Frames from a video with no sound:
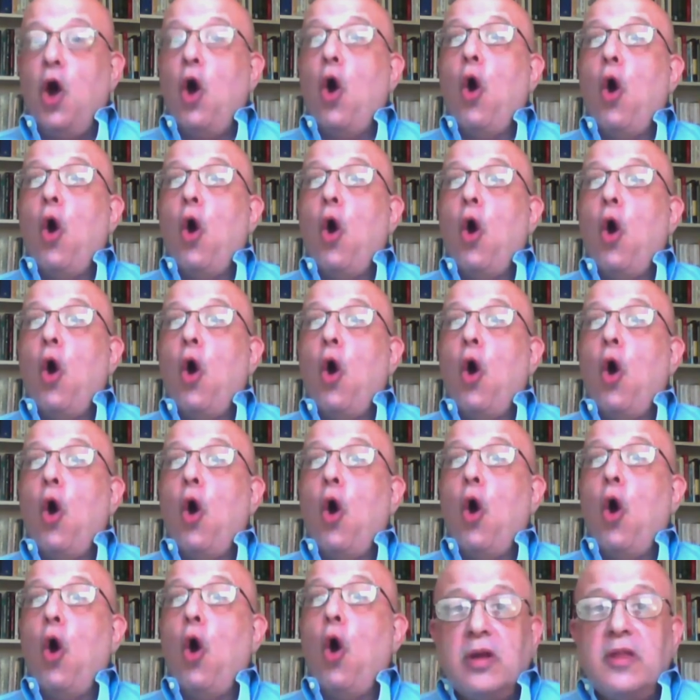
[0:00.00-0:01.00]

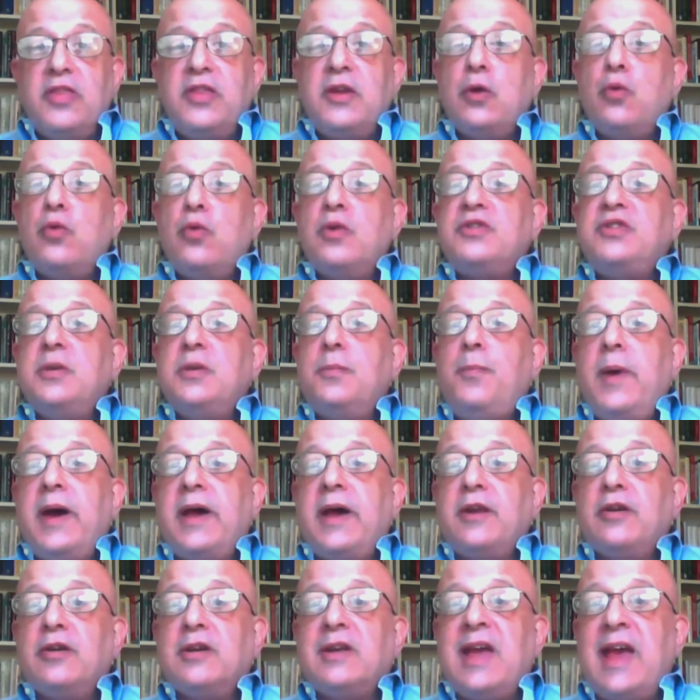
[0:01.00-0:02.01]
Or there was a better
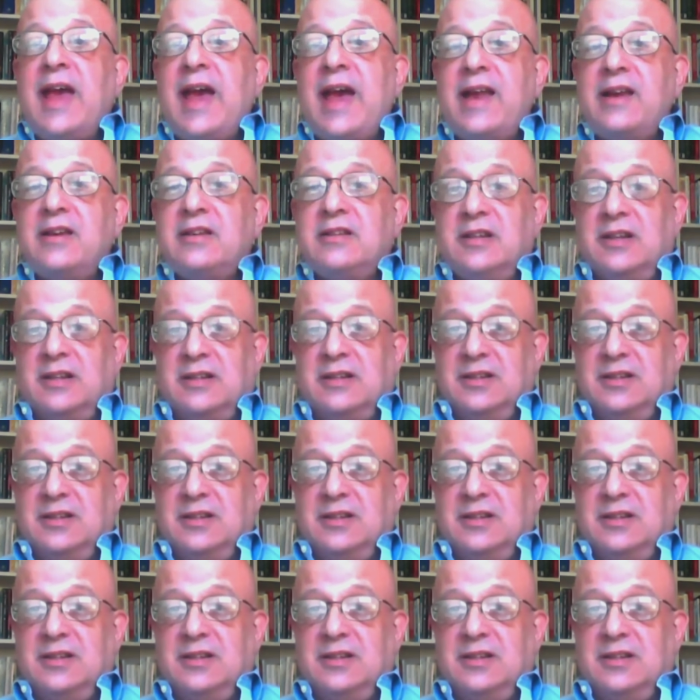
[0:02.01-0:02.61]
candidate.